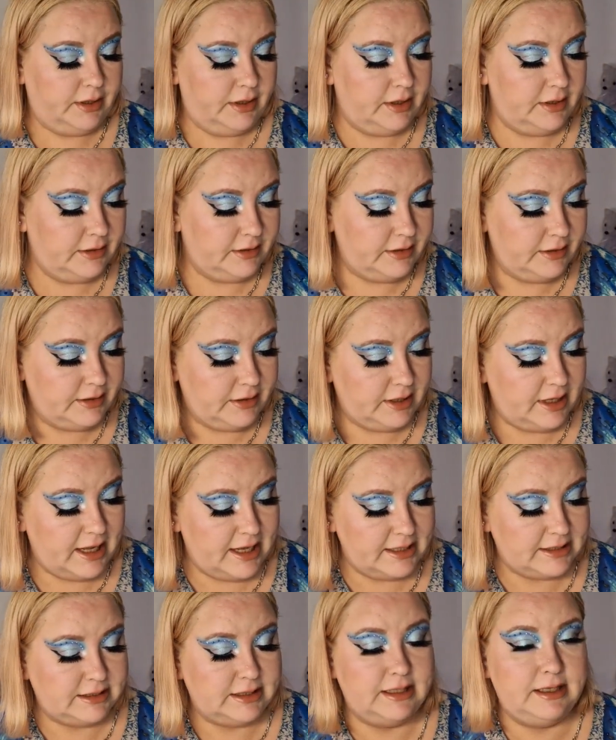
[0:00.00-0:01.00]
And then
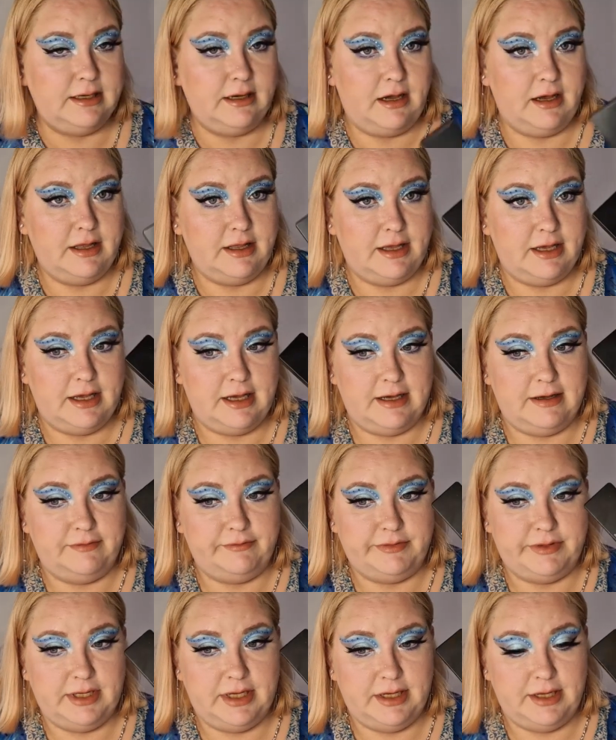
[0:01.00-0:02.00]
lastly I
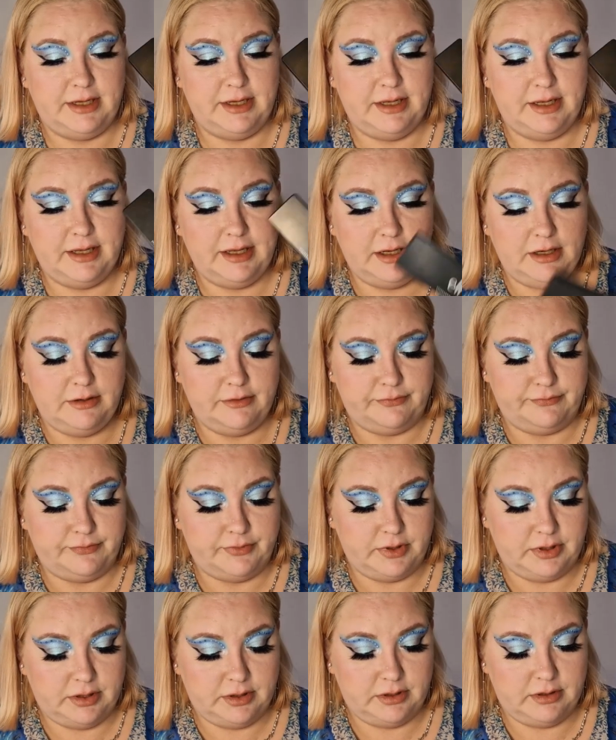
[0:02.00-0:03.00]
have the E.L.F
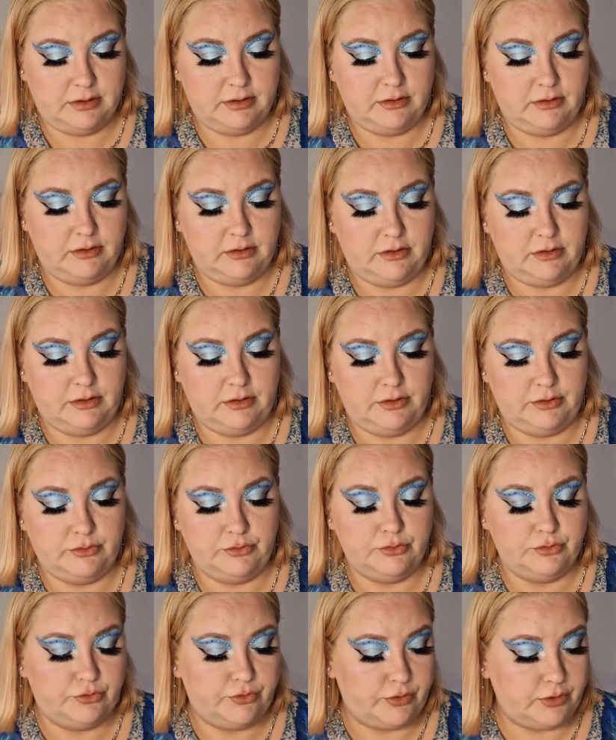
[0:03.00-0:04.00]

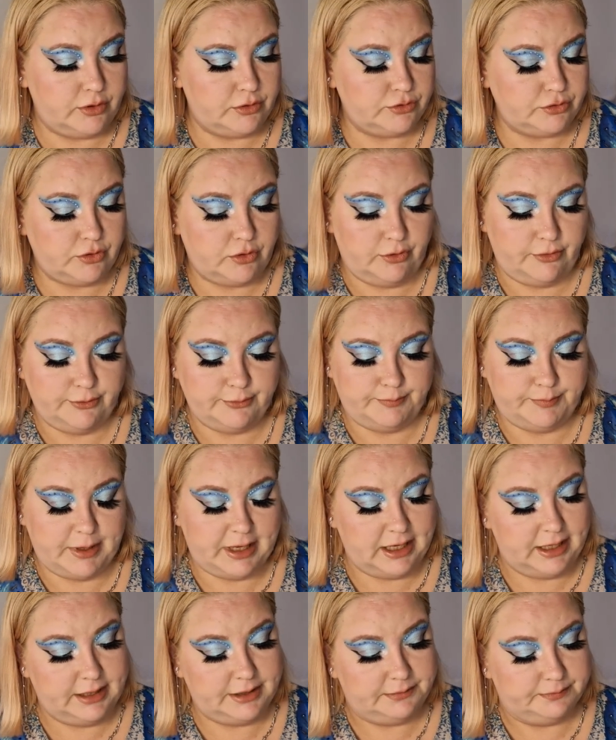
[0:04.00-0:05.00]
Nude Rose Gold
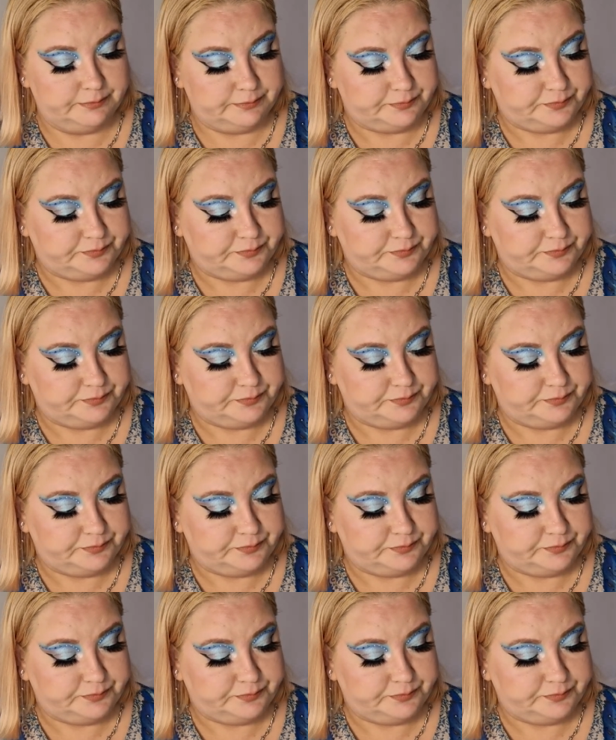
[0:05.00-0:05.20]
palette.